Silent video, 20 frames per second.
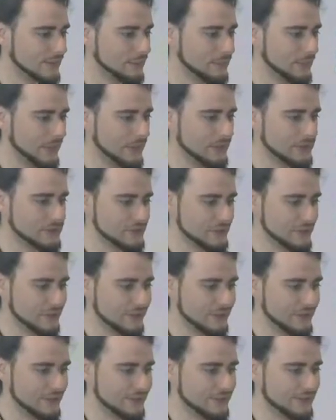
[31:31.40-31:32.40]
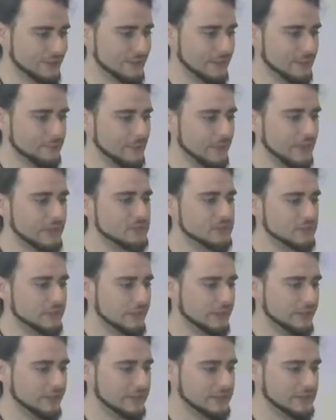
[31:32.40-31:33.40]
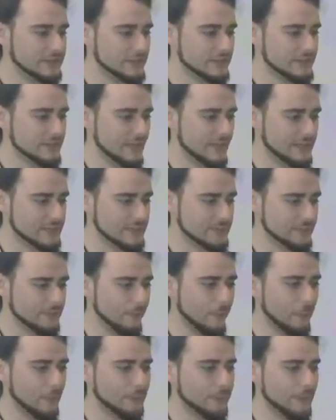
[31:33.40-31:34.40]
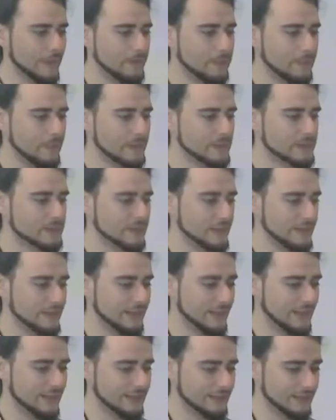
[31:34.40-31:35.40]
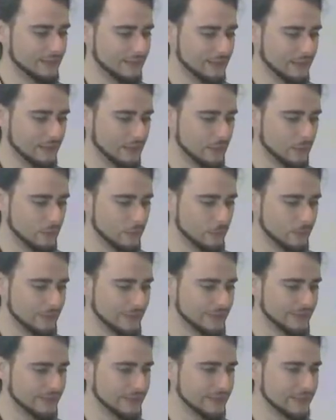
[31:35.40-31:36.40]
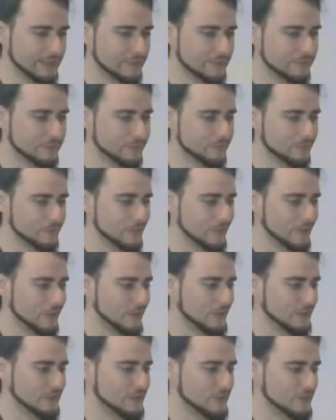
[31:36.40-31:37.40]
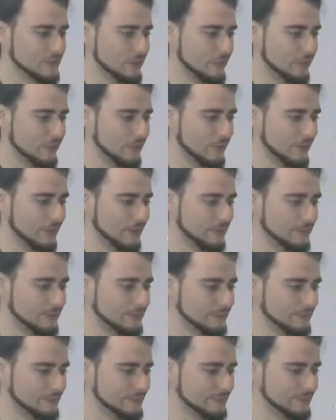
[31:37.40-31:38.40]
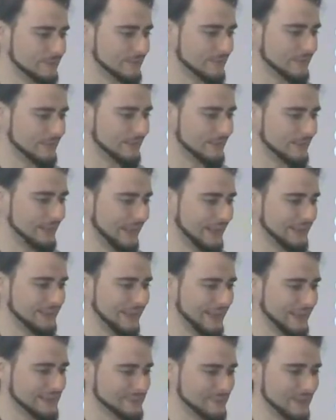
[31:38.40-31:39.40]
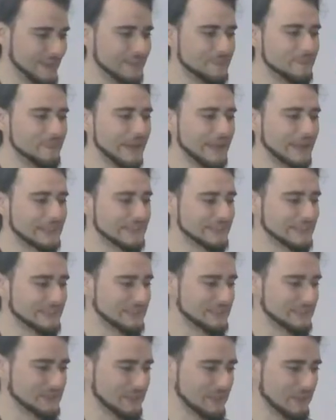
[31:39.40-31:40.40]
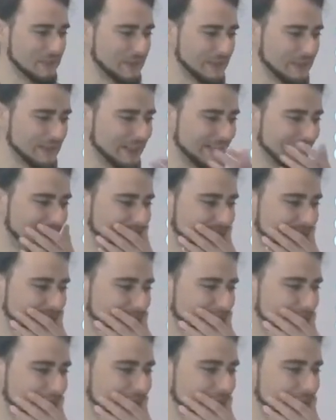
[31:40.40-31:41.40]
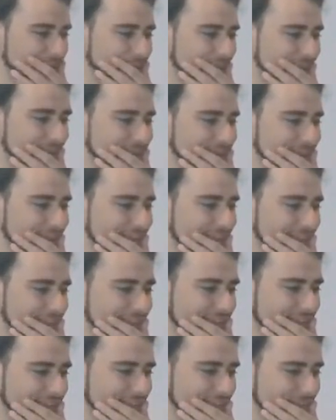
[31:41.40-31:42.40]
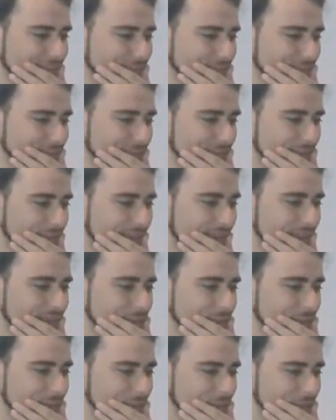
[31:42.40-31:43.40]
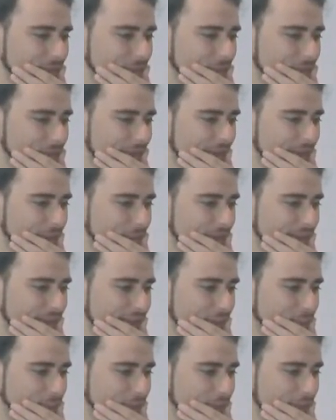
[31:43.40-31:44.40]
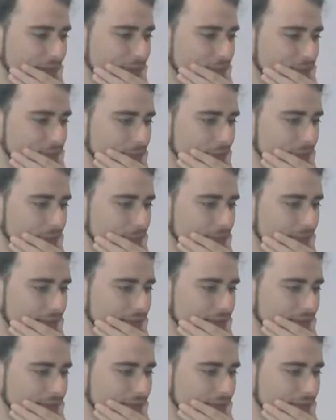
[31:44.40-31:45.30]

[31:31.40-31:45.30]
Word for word: because a uh, PhD thesis has four papers that are, are included in it so um, and has many pages so might might take a little time to, to find what I'm looking for, but